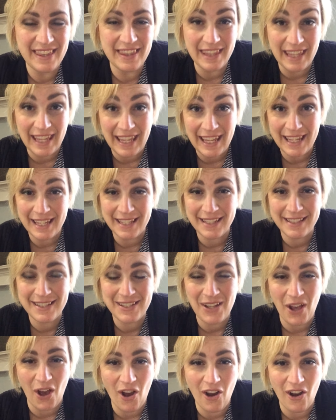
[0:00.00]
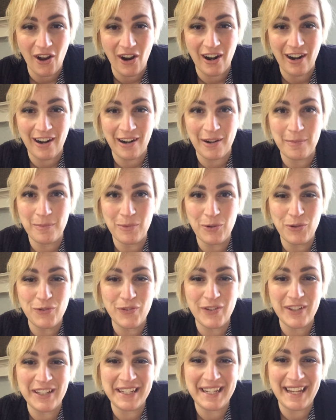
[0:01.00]
Things are
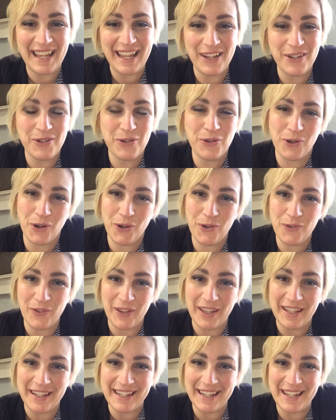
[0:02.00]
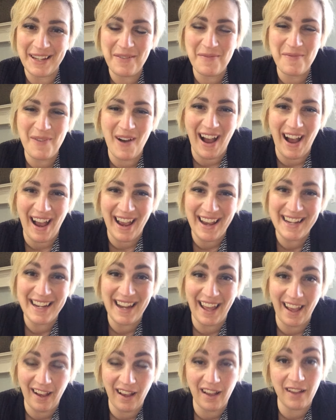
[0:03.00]
moving and grooving in my
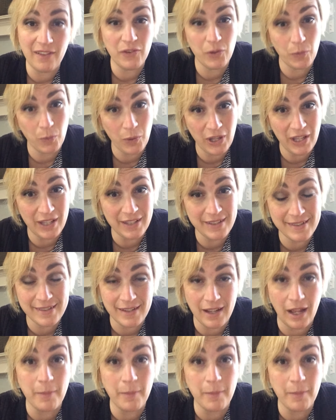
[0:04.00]
neck of the woods.